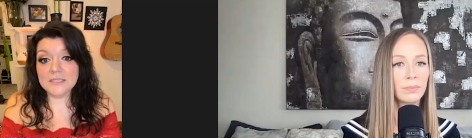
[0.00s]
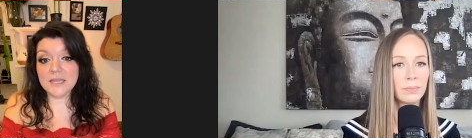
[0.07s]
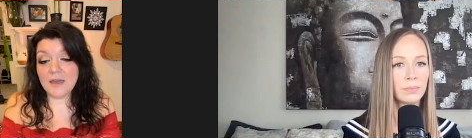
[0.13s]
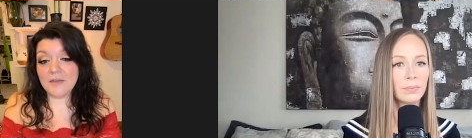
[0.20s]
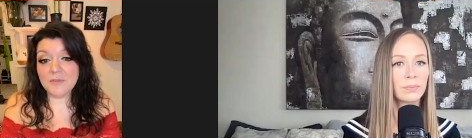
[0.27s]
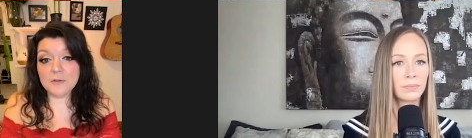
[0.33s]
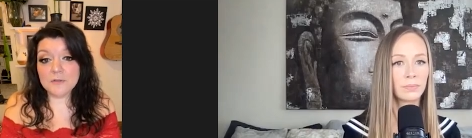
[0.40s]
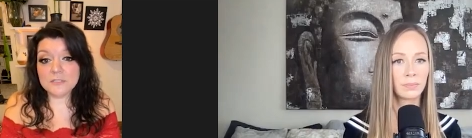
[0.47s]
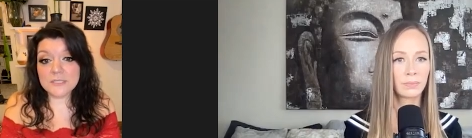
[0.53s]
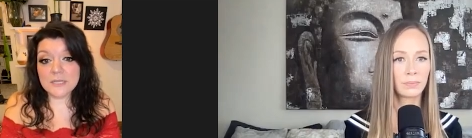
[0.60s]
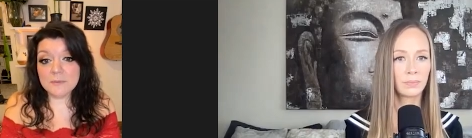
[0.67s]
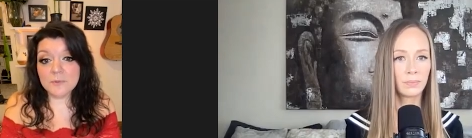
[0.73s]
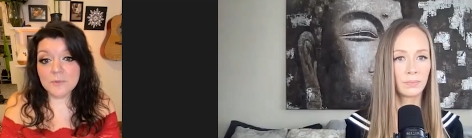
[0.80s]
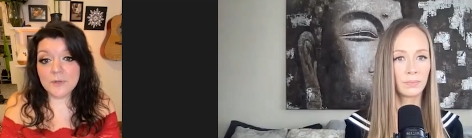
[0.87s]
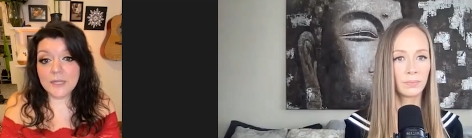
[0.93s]
Speaker 1: the ethical
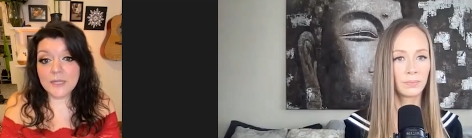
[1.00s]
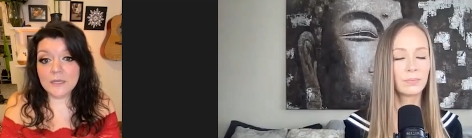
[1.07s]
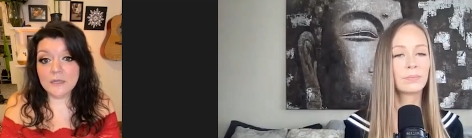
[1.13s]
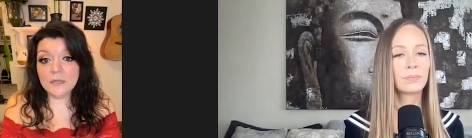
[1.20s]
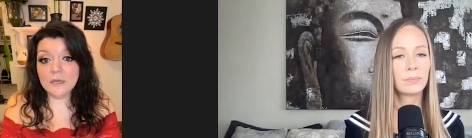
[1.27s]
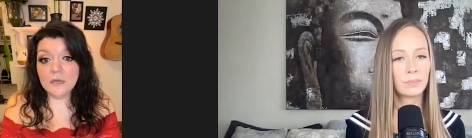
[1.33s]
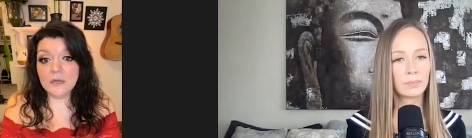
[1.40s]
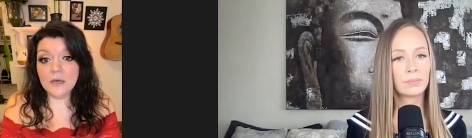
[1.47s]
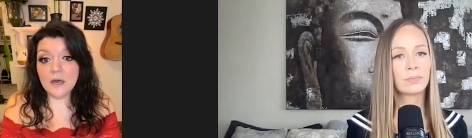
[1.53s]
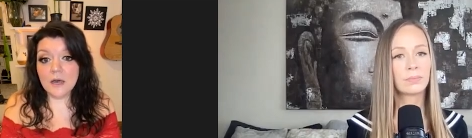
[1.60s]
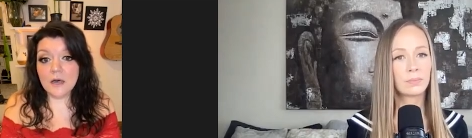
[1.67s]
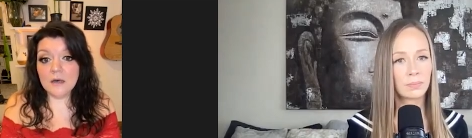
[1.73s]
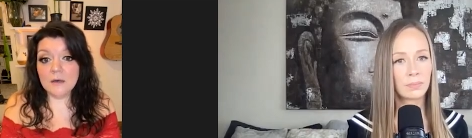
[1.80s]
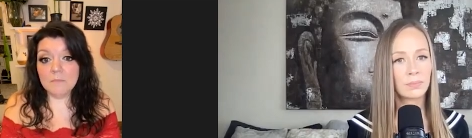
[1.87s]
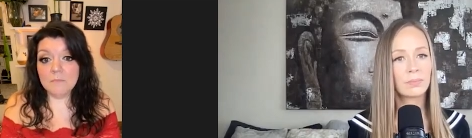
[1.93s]
standpoint.
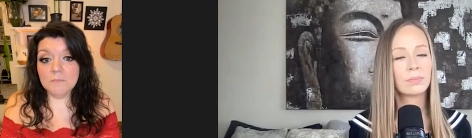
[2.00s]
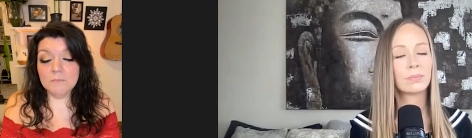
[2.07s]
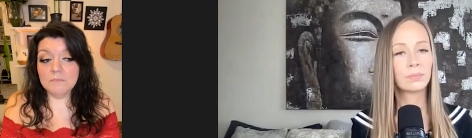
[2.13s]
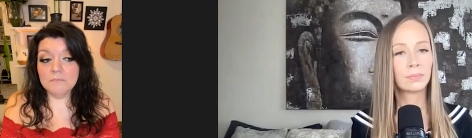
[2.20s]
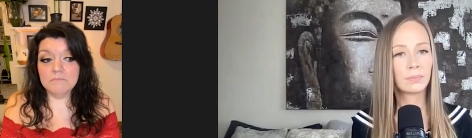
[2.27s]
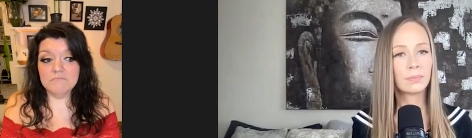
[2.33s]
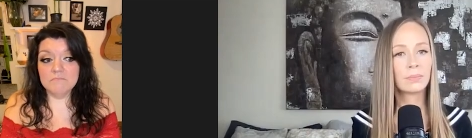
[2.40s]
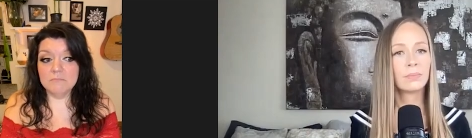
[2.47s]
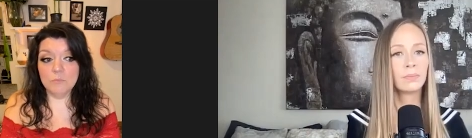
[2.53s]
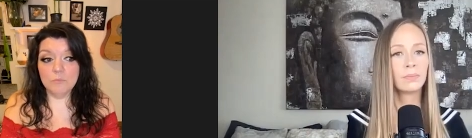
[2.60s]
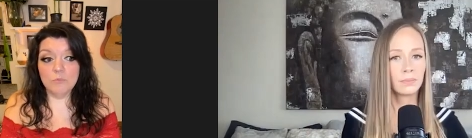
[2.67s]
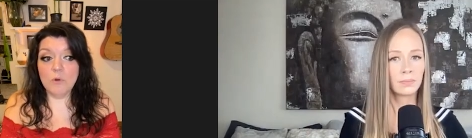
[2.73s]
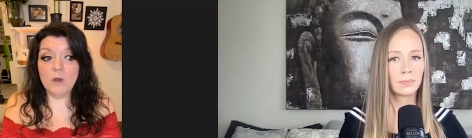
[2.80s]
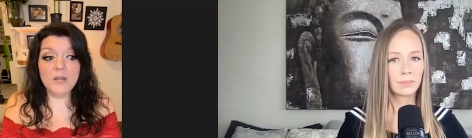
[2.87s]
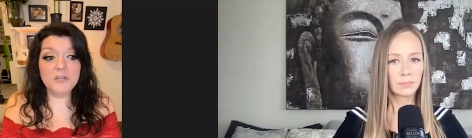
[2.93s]
Um,
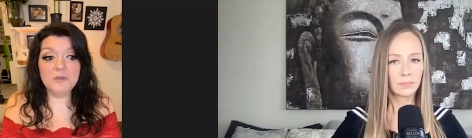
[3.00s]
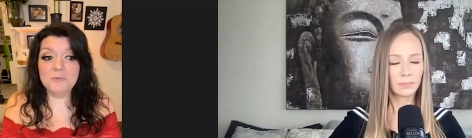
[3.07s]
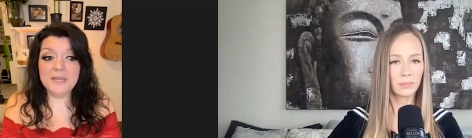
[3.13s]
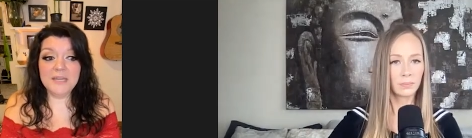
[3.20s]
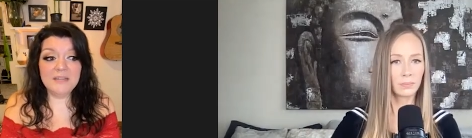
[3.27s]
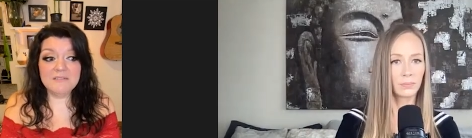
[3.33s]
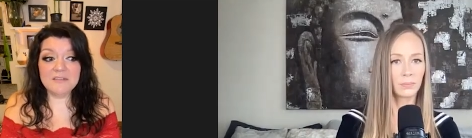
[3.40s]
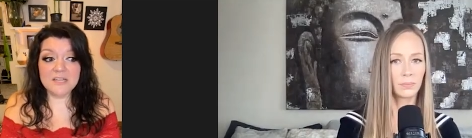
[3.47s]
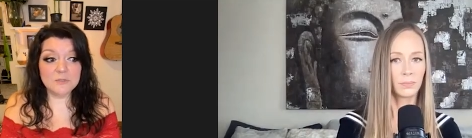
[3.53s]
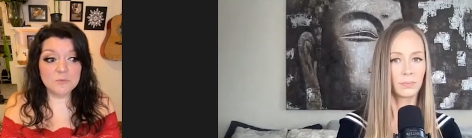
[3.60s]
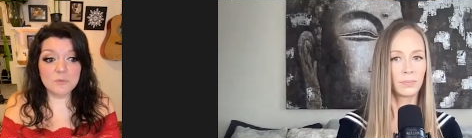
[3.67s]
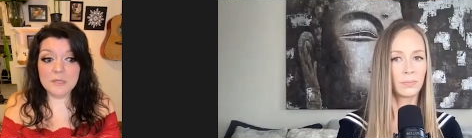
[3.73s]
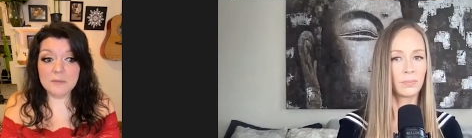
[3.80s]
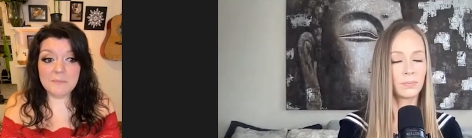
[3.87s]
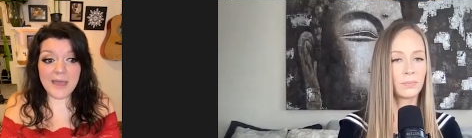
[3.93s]
what you eat doesn't
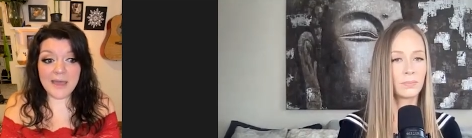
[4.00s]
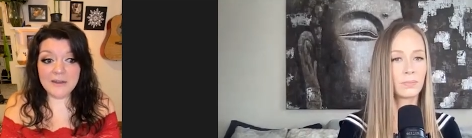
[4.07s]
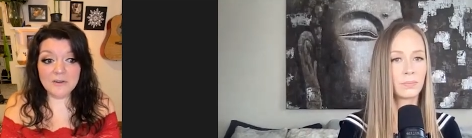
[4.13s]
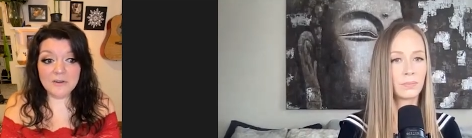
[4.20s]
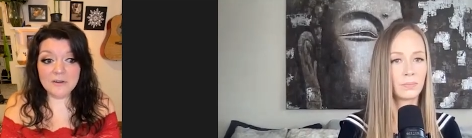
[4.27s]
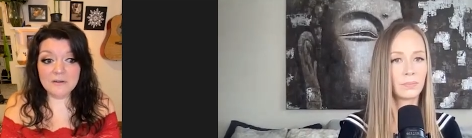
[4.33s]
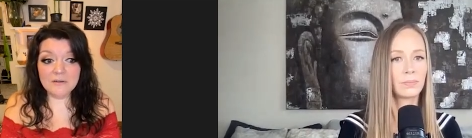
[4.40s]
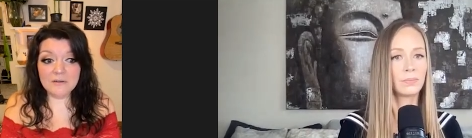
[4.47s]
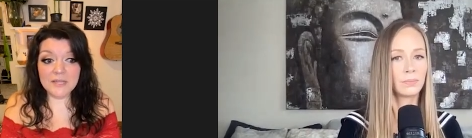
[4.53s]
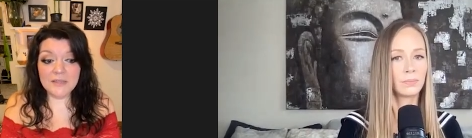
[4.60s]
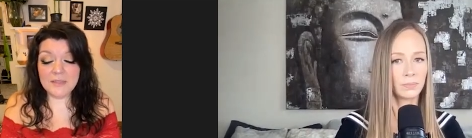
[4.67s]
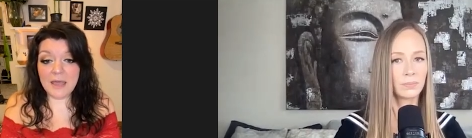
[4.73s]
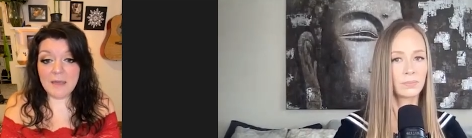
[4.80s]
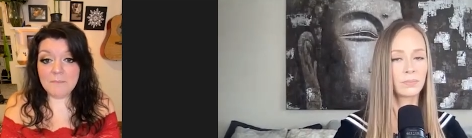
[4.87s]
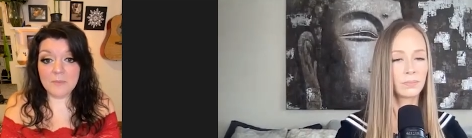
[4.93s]
really matter in
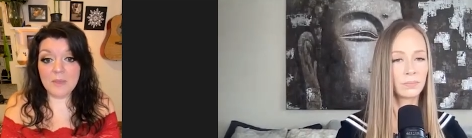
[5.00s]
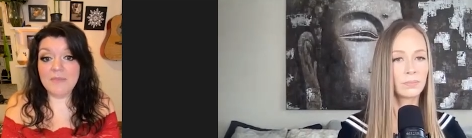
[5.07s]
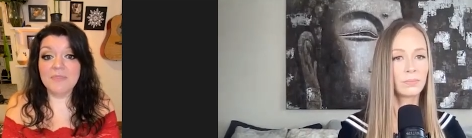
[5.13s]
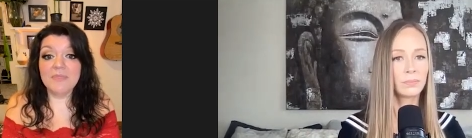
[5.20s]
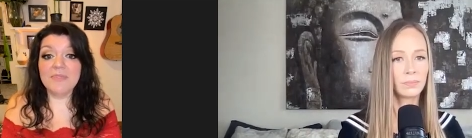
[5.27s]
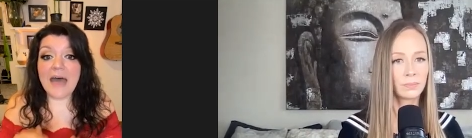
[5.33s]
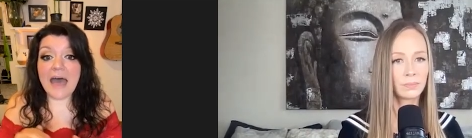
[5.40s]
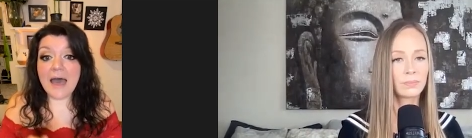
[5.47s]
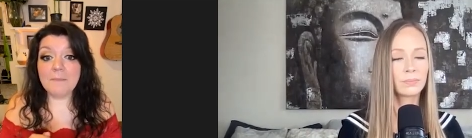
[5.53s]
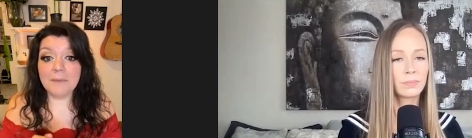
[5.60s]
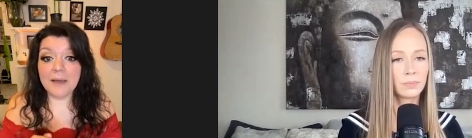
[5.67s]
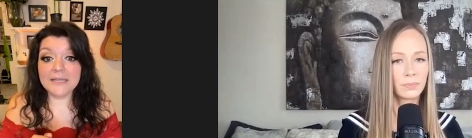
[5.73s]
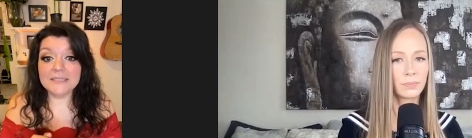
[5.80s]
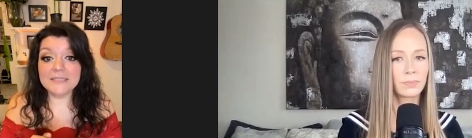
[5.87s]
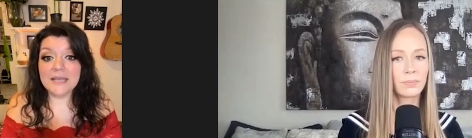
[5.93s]
that in that
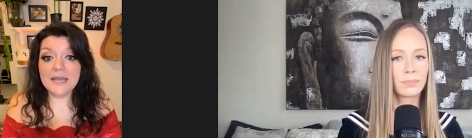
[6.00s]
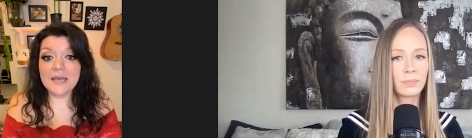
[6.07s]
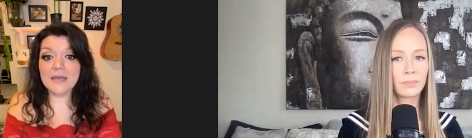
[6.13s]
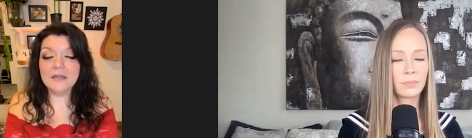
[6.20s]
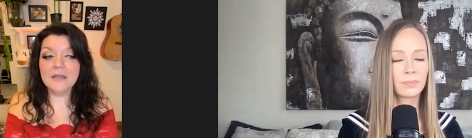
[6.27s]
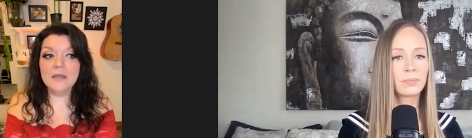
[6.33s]
mindset.